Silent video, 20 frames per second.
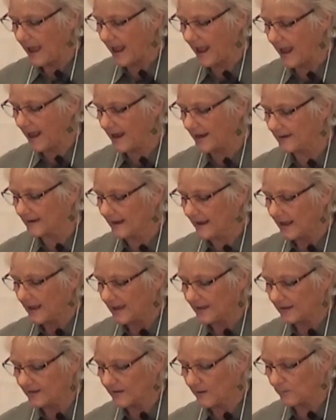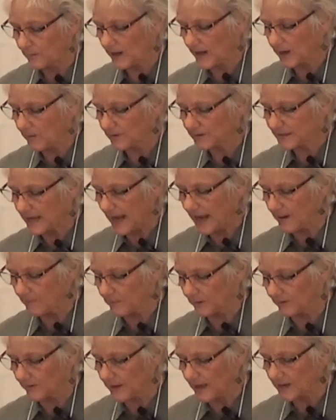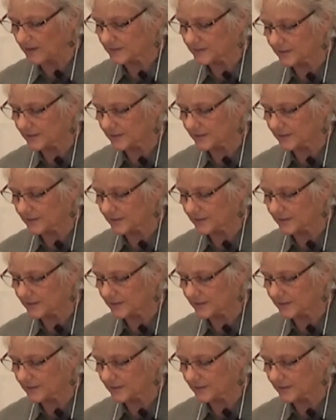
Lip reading: and he was able then